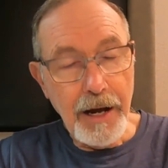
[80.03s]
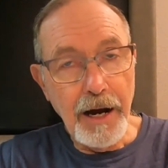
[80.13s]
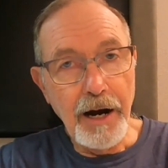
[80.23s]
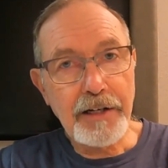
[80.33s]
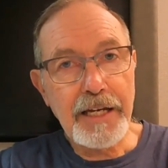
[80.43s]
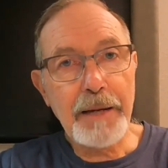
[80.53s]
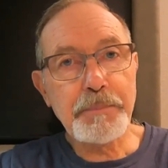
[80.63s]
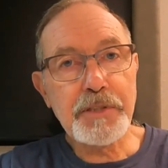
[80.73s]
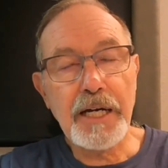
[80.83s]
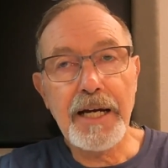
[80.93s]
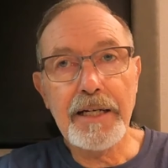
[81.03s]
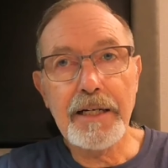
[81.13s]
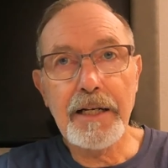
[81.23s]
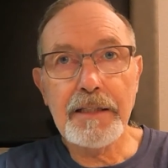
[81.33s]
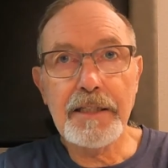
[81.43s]
Our campsite
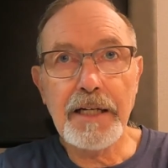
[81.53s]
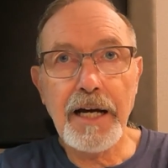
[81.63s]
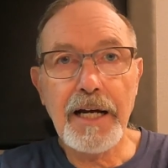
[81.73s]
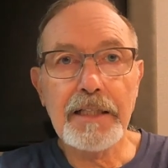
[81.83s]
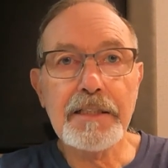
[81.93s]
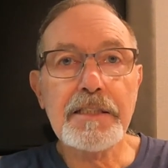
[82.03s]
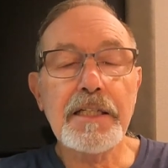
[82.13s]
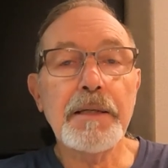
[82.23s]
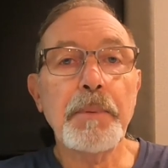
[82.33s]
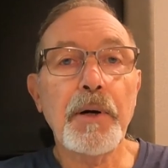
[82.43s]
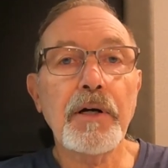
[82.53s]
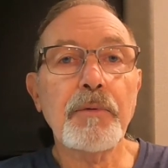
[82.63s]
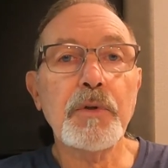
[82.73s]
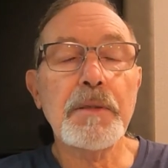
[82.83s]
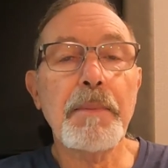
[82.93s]
at Hunting Island State
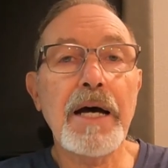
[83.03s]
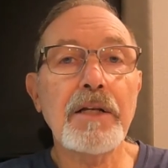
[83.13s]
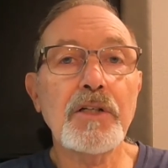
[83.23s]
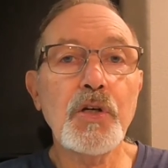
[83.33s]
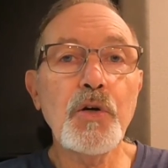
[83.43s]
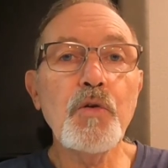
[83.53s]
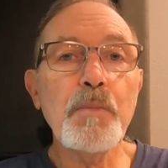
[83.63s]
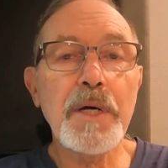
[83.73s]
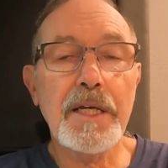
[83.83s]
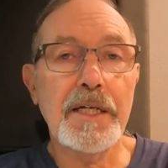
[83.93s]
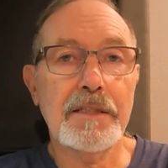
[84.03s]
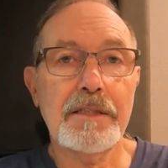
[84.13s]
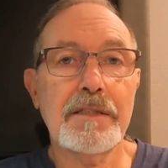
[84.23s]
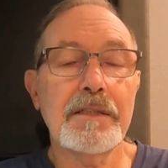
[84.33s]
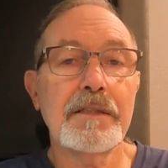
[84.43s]
Park was about 2
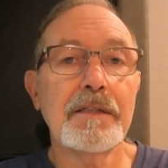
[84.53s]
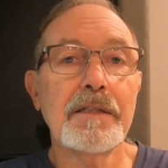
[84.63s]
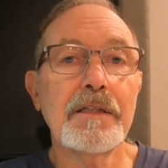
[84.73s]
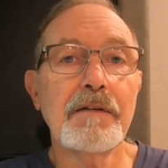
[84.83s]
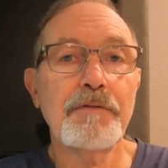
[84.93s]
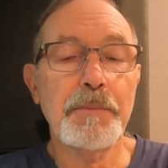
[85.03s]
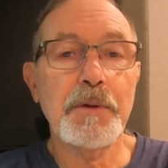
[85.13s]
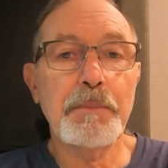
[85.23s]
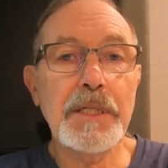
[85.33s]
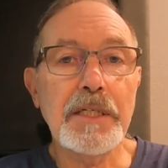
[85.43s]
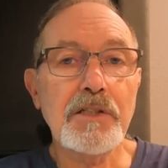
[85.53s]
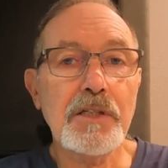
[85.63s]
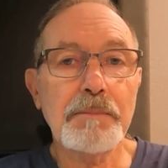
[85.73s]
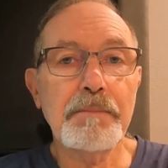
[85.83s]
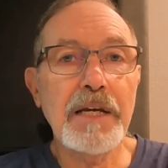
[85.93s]
minutes from the
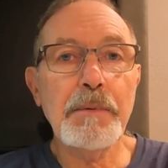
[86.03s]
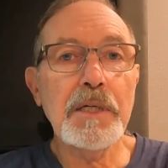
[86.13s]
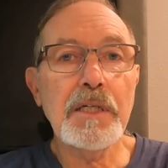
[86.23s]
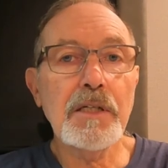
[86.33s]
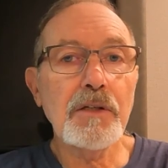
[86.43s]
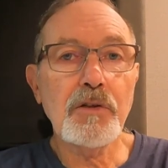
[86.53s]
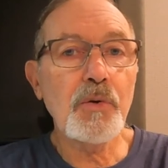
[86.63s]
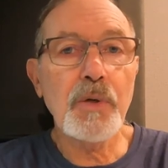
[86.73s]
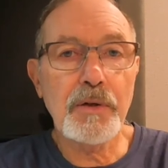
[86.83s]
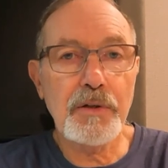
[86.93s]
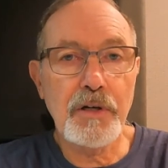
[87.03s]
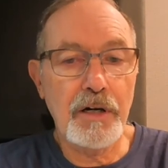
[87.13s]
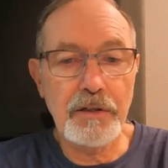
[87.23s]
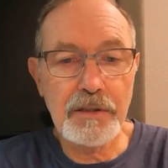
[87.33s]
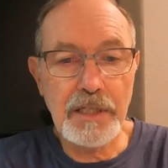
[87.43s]
beach, maybe 200
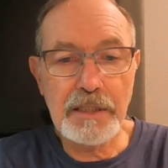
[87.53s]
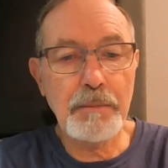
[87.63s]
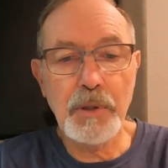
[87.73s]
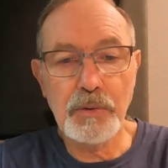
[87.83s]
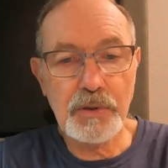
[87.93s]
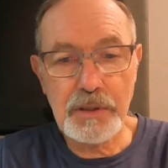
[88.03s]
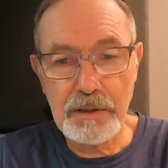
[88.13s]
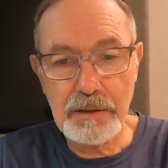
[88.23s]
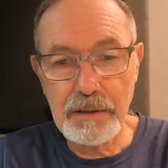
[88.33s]
yards at the most.